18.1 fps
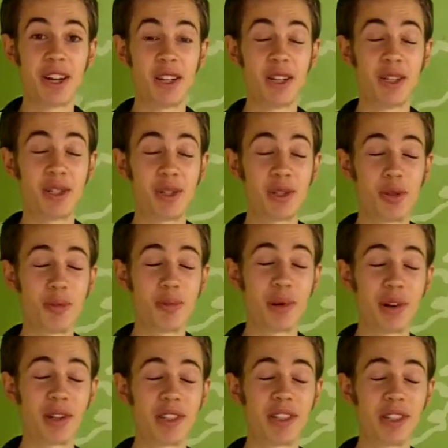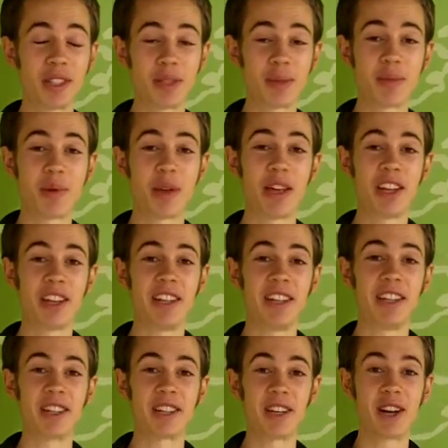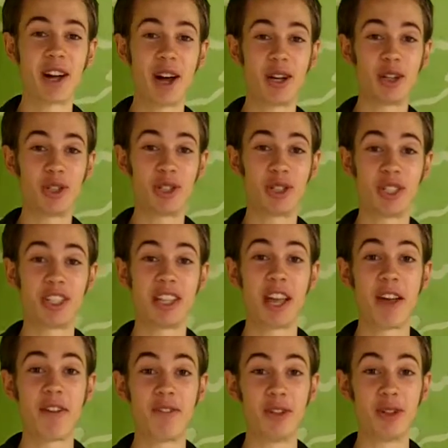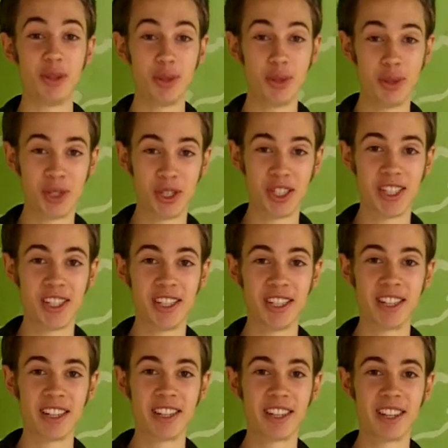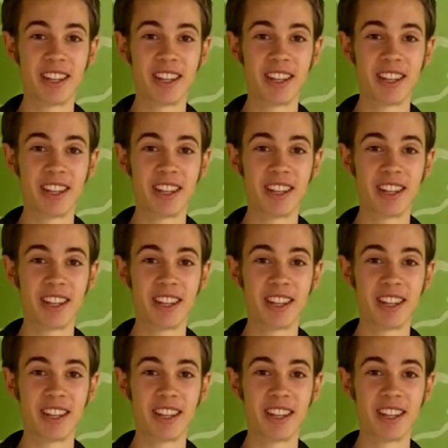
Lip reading: to participate in conscious evolution.